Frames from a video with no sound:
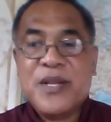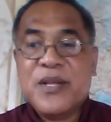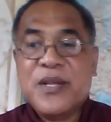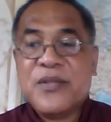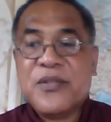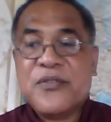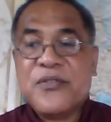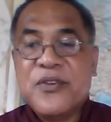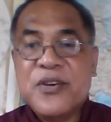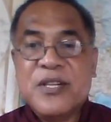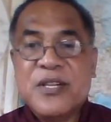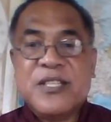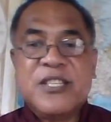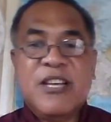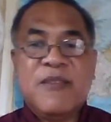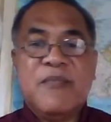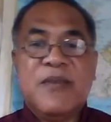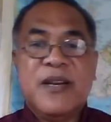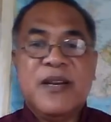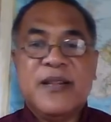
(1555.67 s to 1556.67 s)
The third
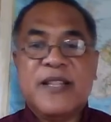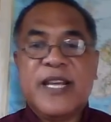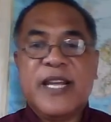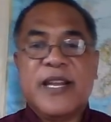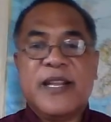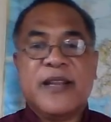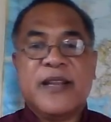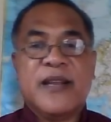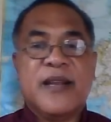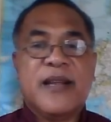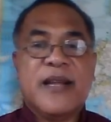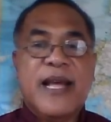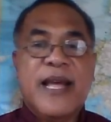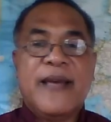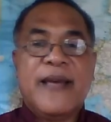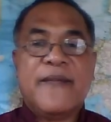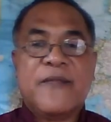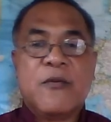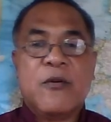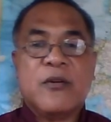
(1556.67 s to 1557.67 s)
sermon that I
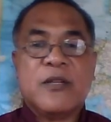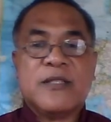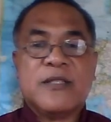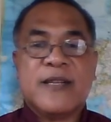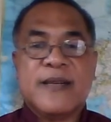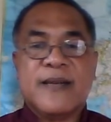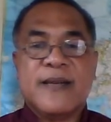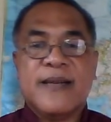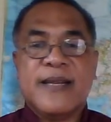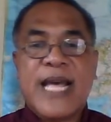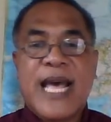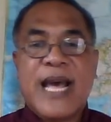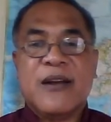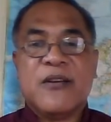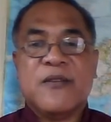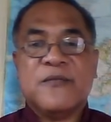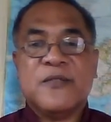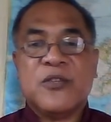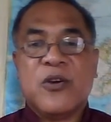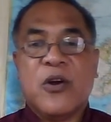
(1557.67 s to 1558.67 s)
have constructed out
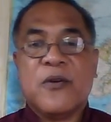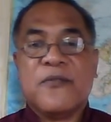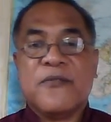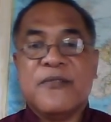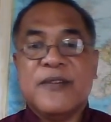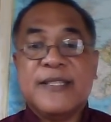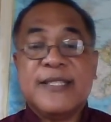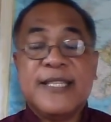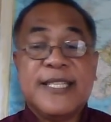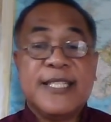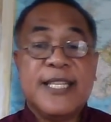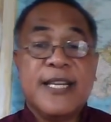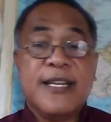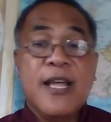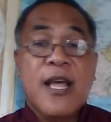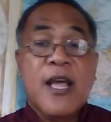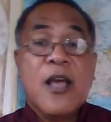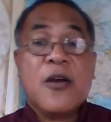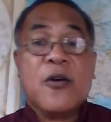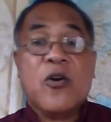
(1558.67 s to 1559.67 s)
of John 3:16,
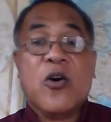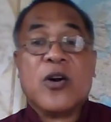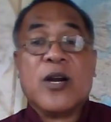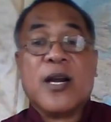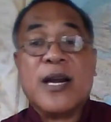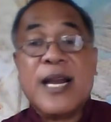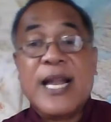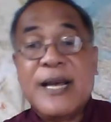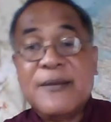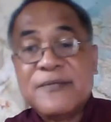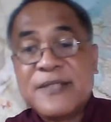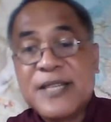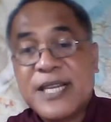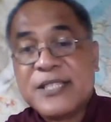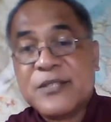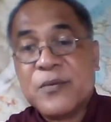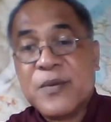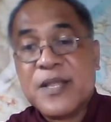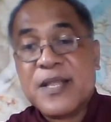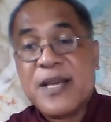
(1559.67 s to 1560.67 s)
God loves
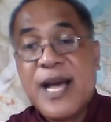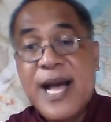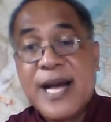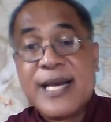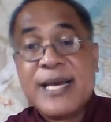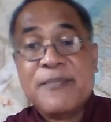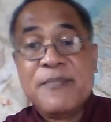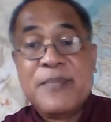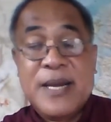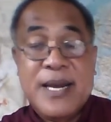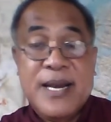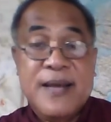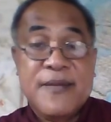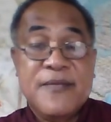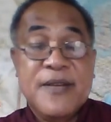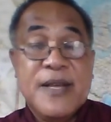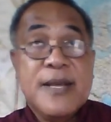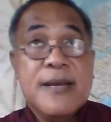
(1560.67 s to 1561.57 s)
us with agape love.